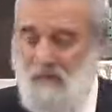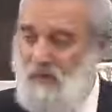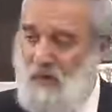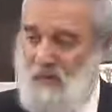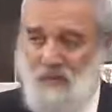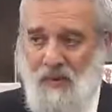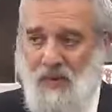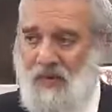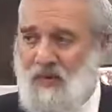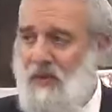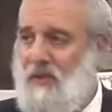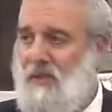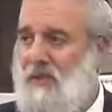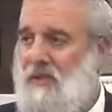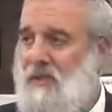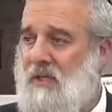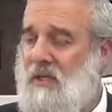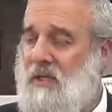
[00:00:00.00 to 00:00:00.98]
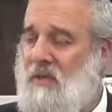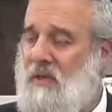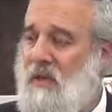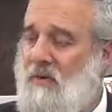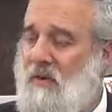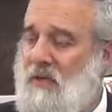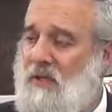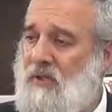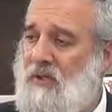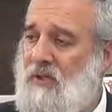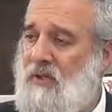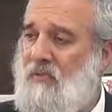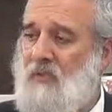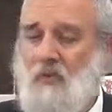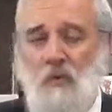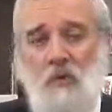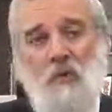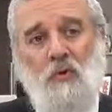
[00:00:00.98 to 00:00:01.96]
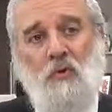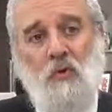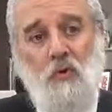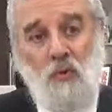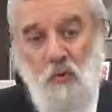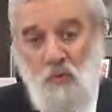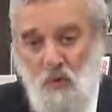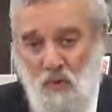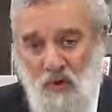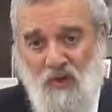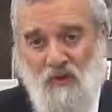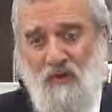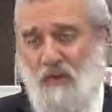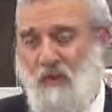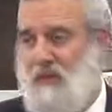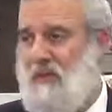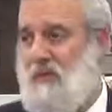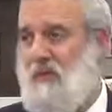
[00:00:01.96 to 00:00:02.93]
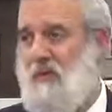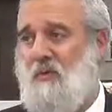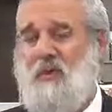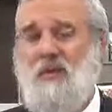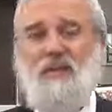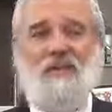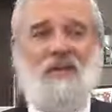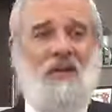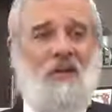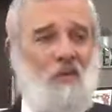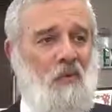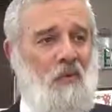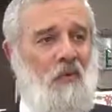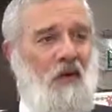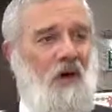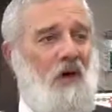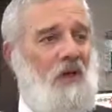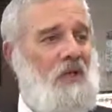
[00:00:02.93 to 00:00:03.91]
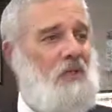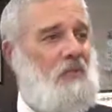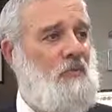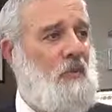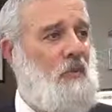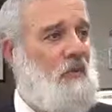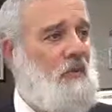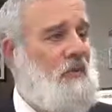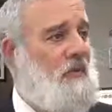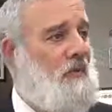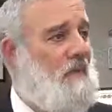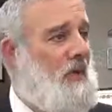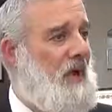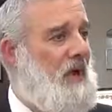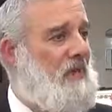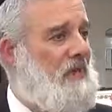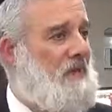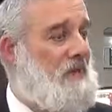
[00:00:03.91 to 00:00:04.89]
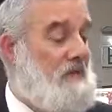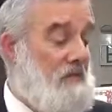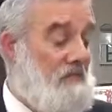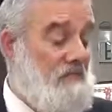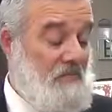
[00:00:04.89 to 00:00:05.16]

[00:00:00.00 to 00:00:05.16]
there are many instances in our history, for those who read the history and who are knowledgeable with our past,